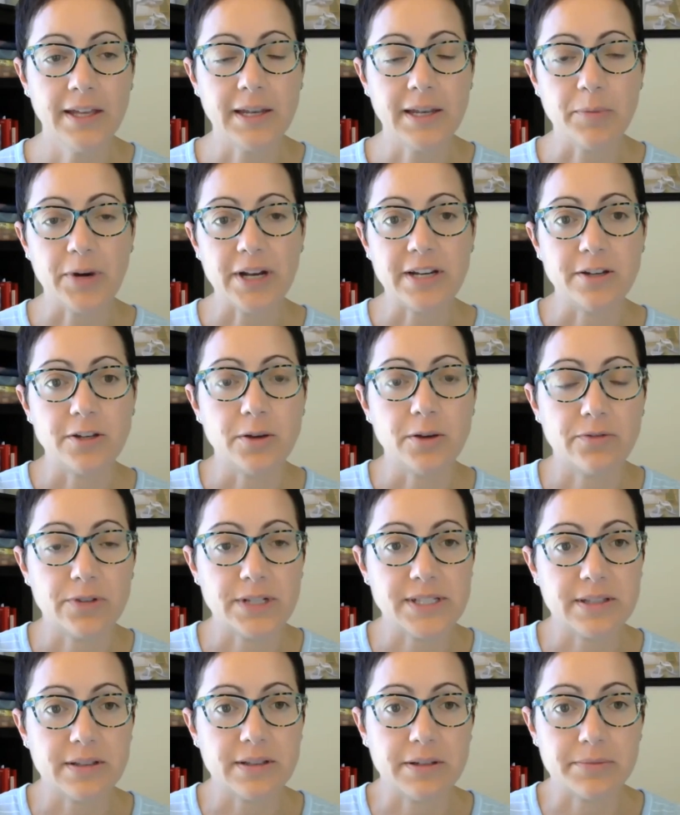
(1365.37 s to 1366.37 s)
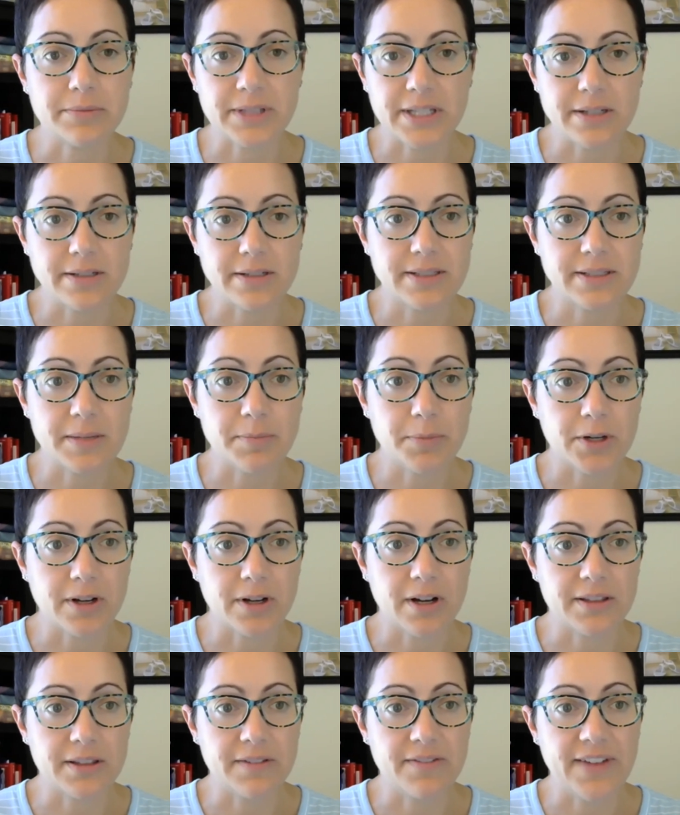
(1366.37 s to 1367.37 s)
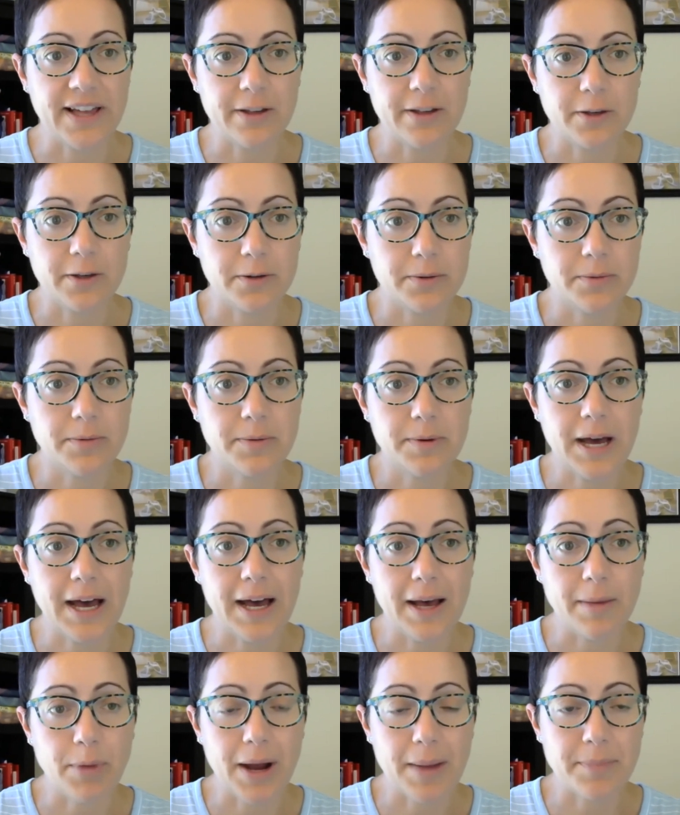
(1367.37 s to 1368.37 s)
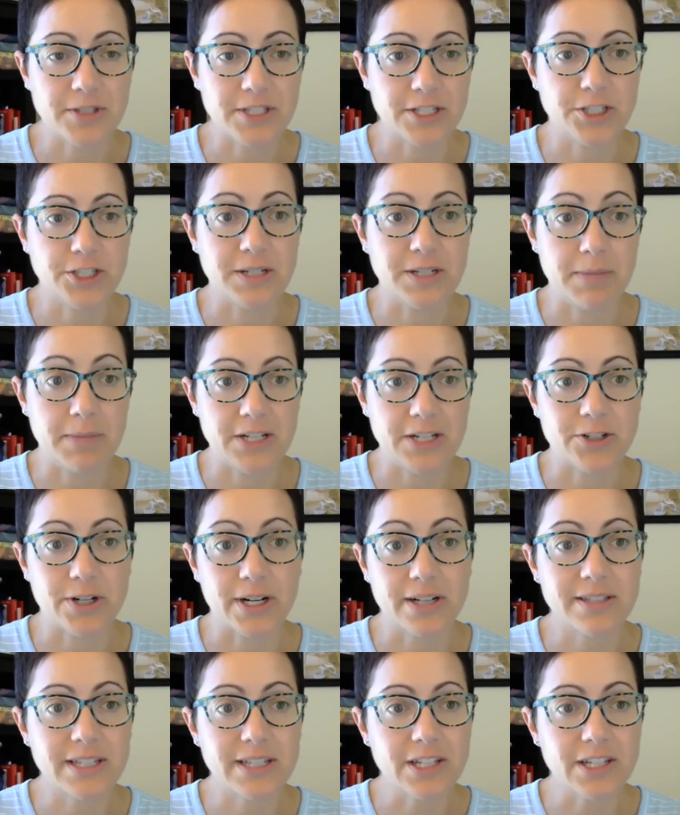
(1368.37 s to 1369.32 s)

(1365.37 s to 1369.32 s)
Now, Brandon, you have recently released a book called The Value Proposition Matrix.